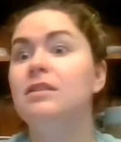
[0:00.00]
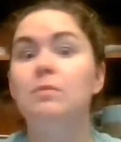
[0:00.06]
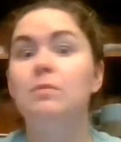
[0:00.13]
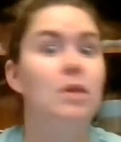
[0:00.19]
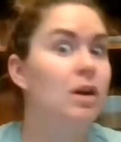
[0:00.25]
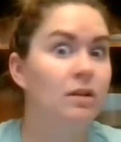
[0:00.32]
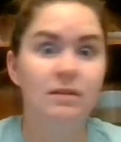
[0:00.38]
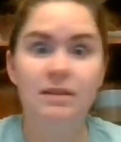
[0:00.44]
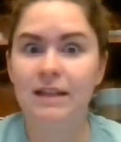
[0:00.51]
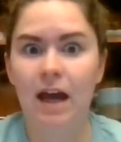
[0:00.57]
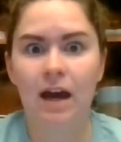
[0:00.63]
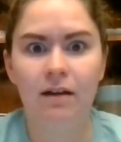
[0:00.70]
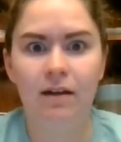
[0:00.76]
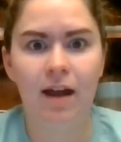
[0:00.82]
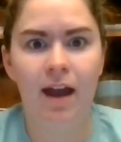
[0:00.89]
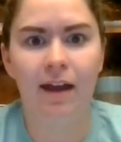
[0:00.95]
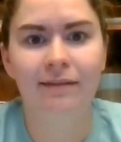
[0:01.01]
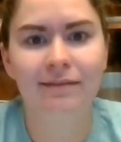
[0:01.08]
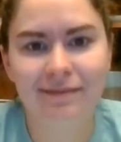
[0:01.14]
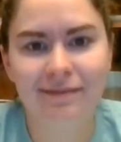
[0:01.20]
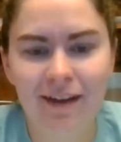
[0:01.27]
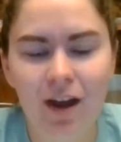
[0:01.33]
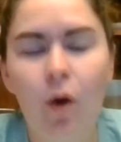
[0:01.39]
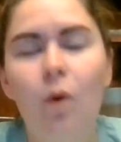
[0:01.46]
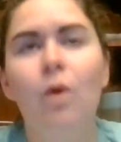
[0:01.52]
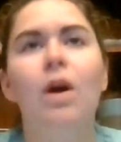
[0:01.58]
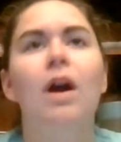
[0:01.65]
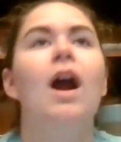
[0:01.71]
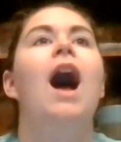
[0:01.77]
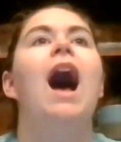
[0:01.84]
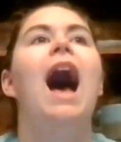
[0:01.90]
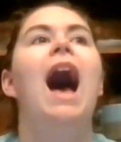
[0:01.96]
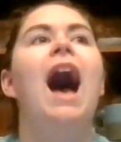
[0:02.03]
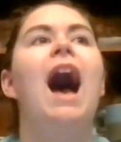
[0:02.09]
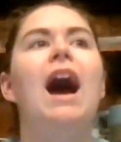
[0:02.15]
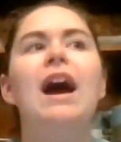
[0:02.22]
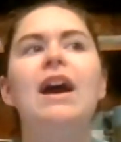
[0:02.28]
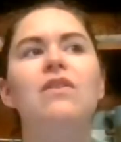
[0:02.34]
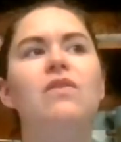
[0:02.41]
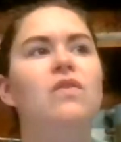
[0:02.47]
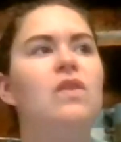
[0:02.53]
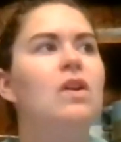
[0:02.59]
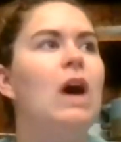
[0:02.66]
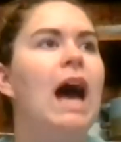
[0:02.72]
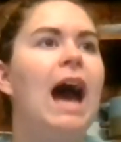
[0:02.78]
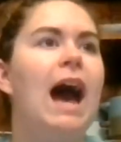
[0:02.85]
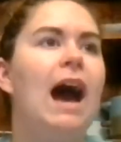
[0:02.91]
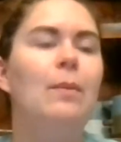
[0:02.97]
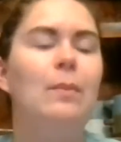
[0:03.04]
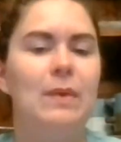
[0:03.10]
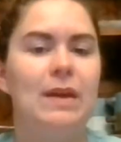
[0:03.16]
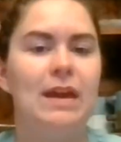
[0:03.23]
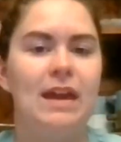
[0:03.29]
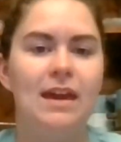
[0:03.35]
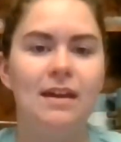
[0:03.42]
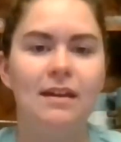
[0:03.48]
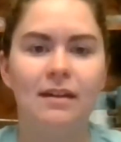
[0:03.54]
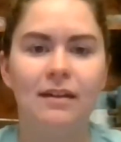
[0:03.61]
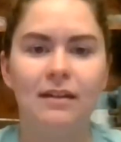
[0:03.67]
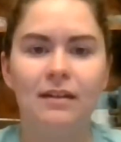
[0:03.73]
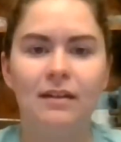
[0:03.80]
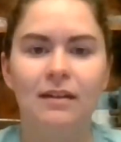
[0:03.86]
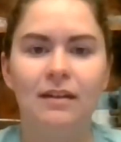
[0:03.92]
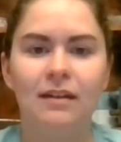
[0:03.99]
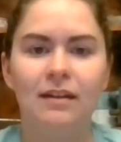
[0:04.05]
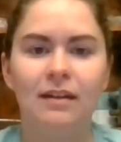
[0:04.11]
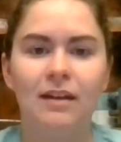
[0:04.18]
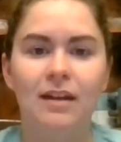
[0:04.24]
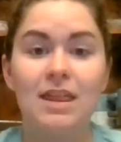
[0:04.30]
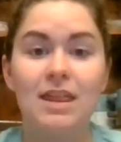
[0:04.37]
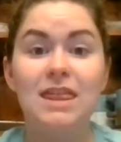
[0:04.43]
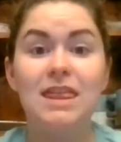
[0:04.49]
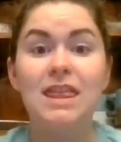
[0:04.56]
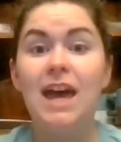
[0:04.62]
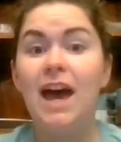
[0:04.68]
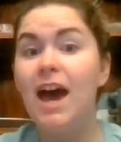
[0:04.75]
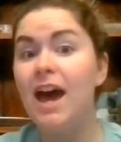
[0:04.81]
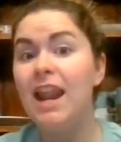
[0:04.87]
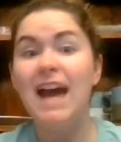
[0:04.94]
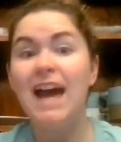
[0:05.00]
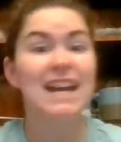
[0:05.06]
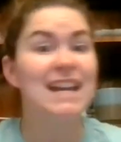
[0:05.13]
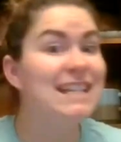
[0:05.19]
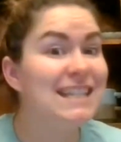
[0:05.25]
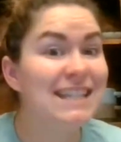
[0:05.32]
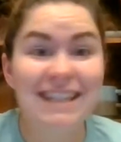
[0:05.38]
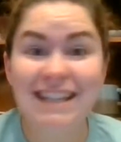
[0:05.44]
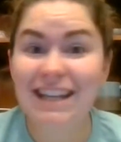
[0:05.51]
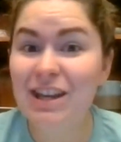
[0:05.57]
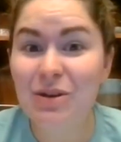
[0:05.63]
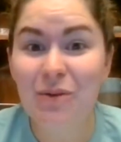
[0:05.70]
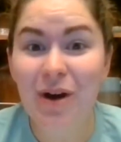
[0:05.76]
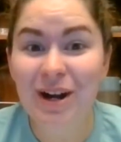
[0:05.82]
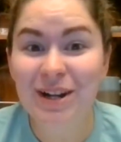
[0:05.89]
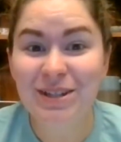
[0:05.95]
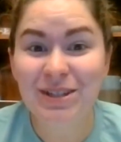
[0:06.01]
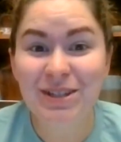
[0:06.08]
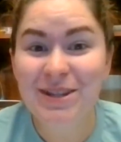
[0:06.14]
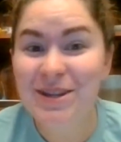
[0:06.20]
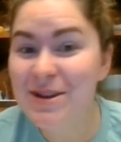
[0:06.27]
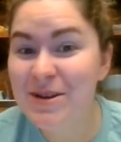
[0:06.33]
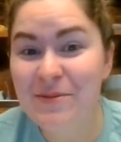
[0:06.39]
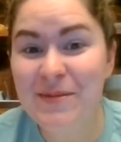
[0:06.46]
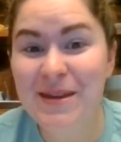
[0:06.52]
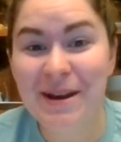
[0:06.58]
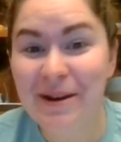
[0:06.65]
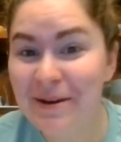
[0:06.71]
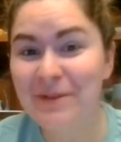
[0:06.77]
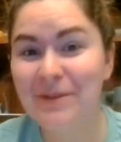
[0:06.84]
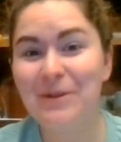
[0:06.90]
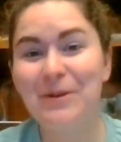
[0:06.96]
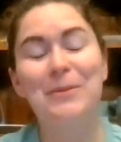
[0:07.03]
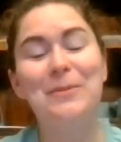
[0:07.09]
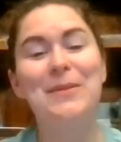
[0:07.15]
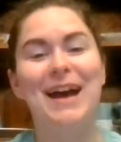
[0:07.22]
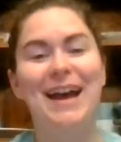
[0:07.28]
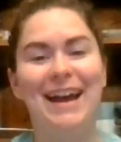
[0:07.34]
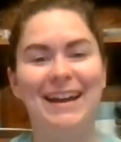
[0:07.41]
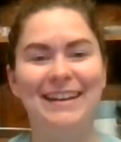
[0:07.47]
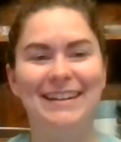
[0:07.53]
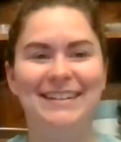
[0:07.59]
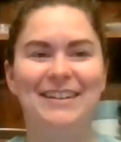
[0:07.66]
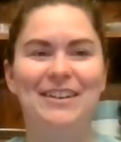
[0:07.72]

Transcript: tomorrow's Saturday or I feel happy that I get to see you on Zoom here in a little bit.